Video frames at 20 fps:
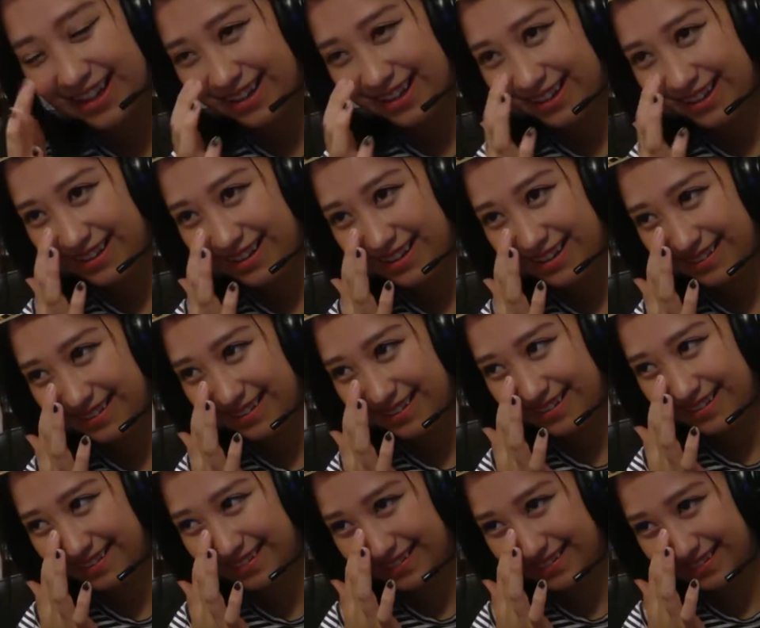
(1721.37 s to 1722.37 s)

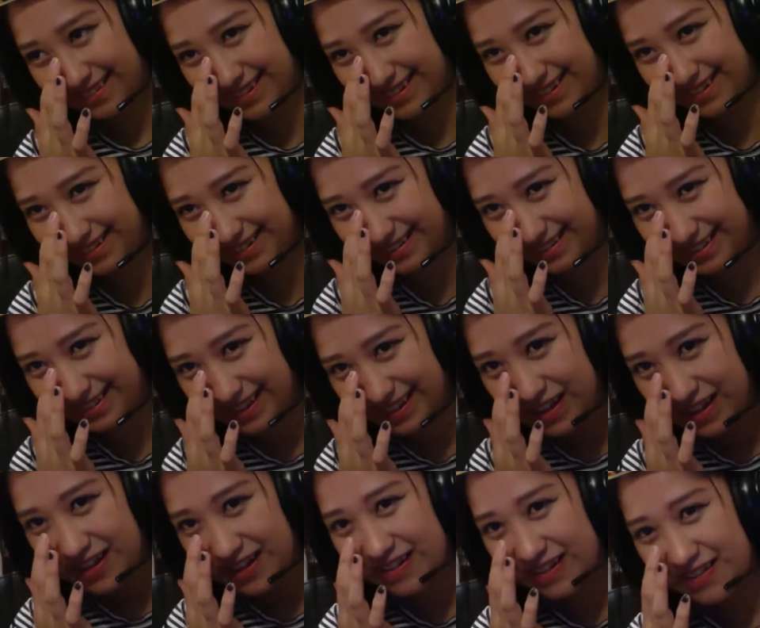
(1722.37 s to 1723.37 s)
Oh,
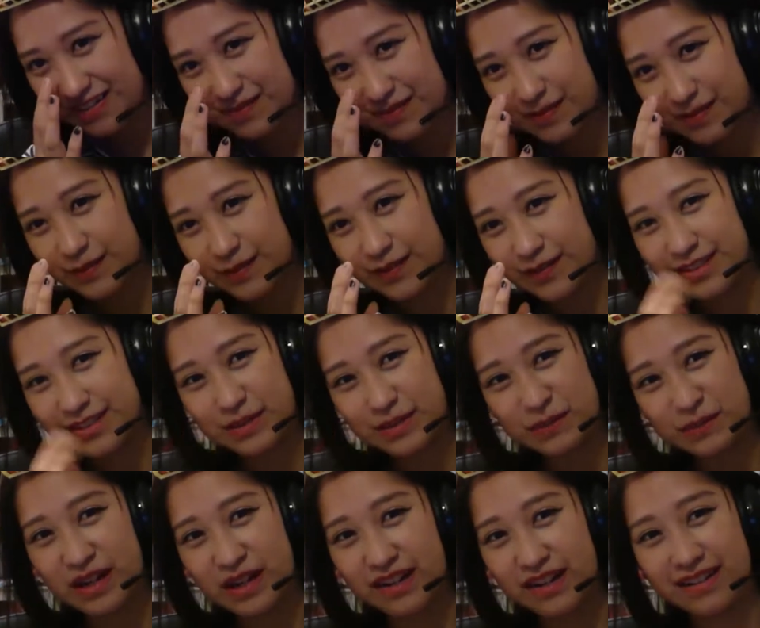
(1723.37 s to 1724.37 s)
my professor
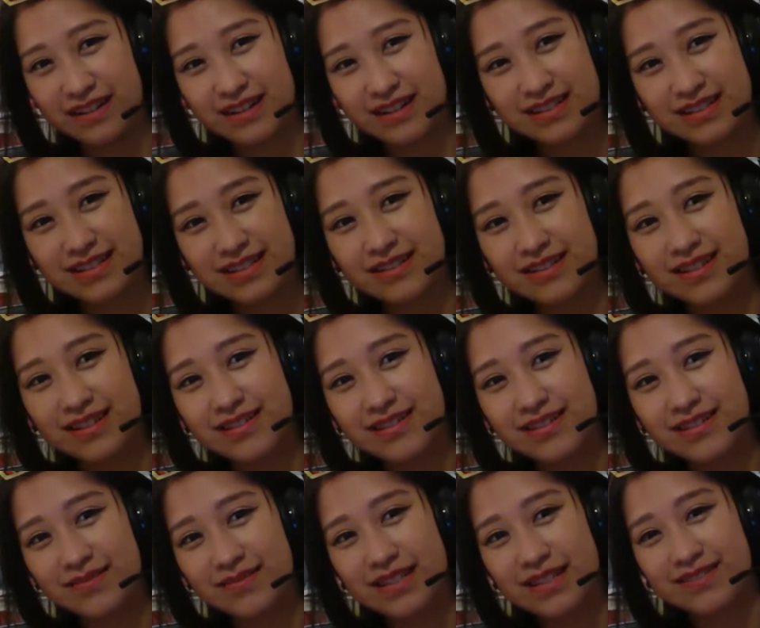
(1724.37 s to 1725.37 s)
probably still thinks of
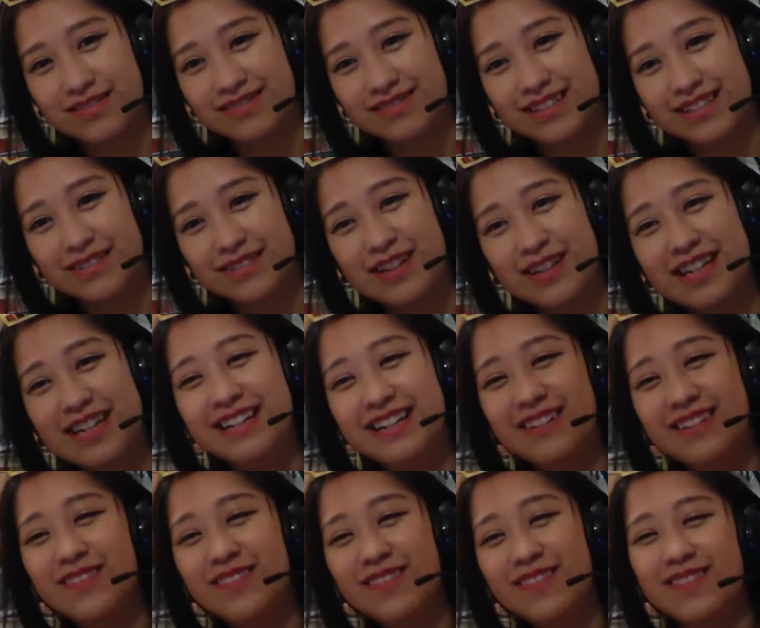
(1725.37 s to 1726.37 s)
me as a weird
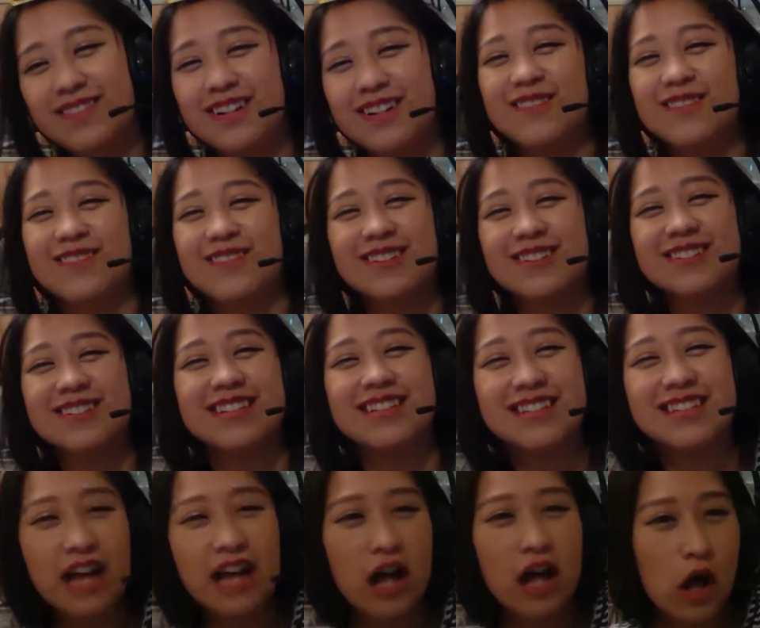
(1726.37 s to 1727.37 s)
person.
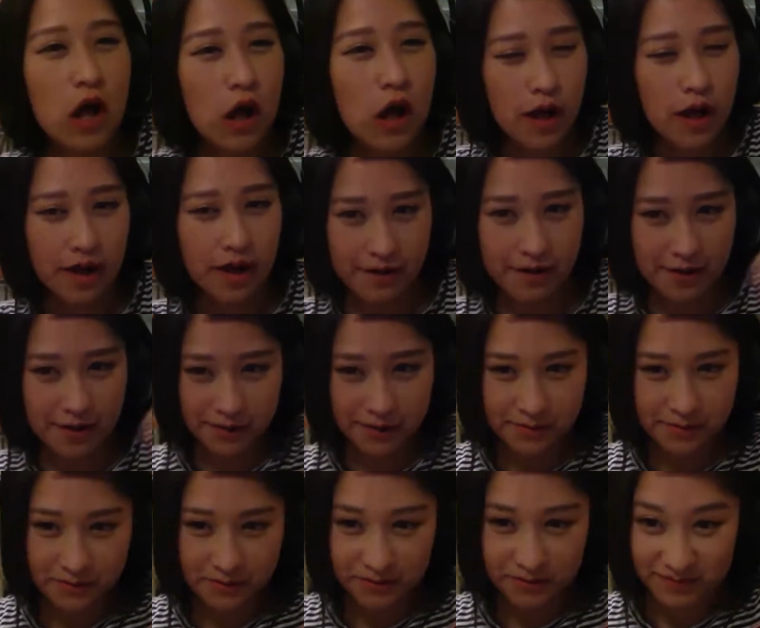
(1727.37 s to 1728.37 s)
Um,